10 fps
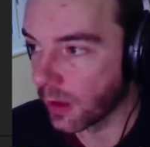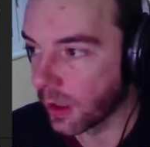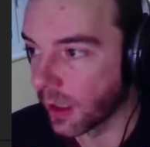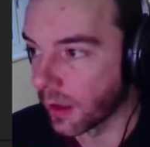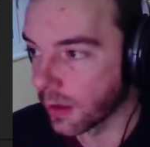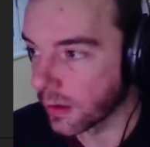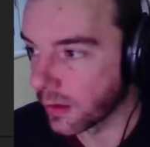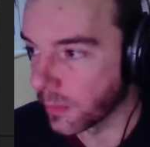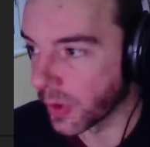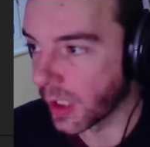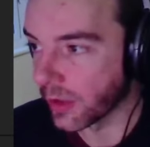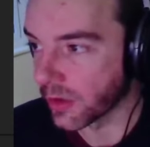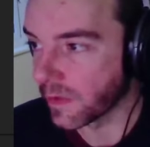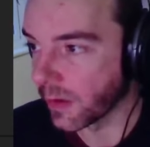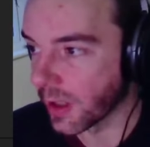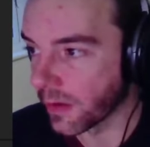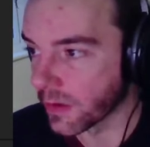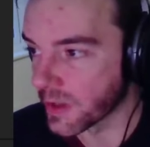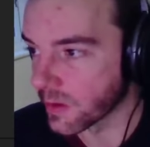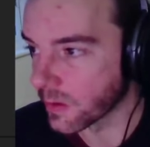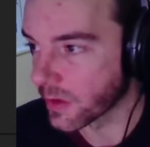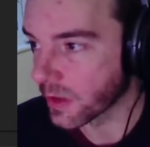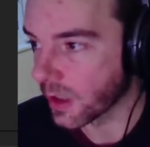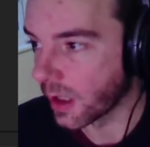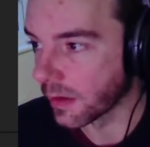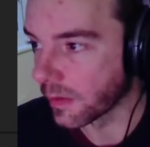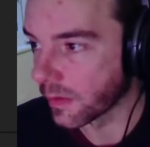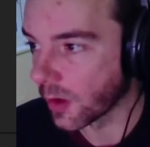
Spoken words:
yeah, but I just feel like the results kind of are